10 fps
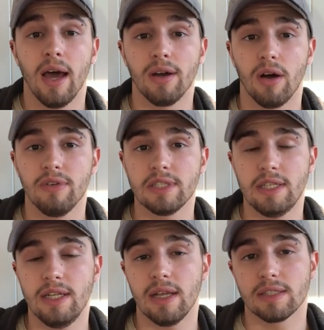and
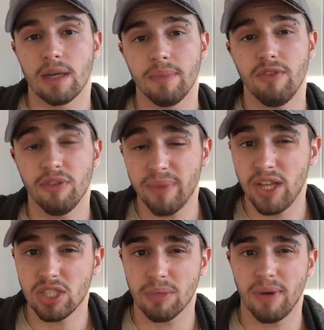obviously some
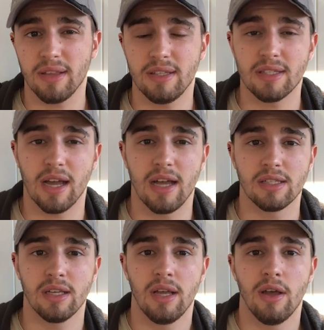information about these
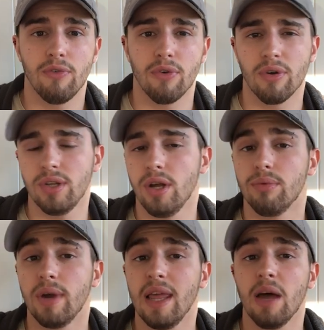guys for, you know,
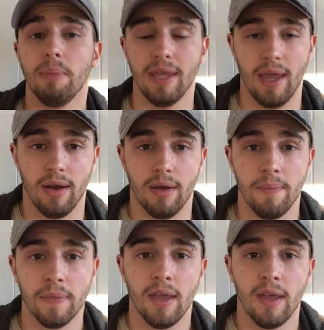really a beginner.